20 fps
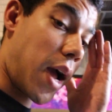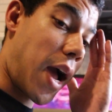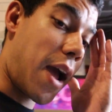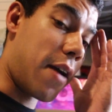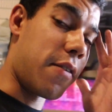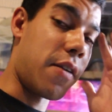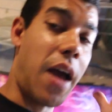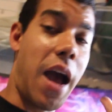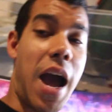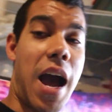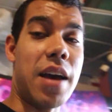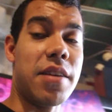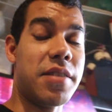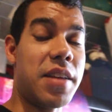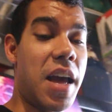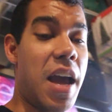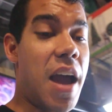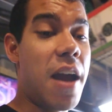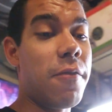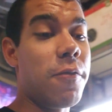I've asked
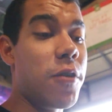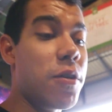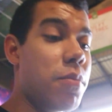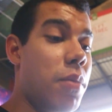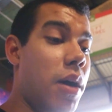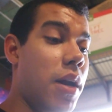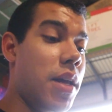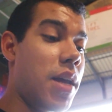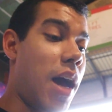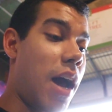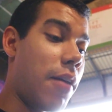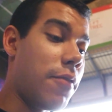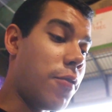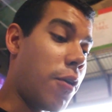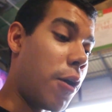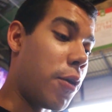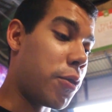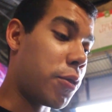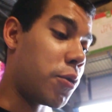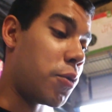everybody. I've
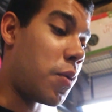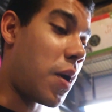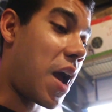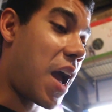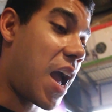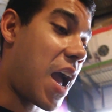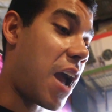gone through